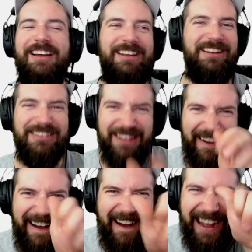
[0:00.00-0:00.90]
You just
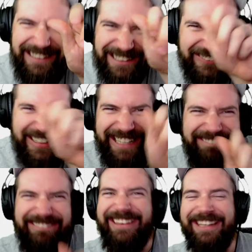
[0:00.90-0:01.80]
I just want
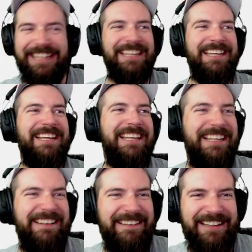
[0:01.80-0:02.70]

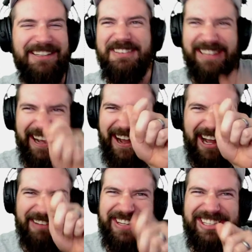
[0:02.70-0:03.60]

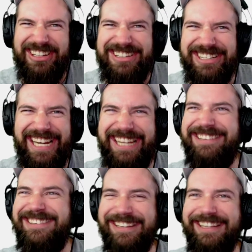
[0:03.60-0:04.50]
to pinch your cheeks.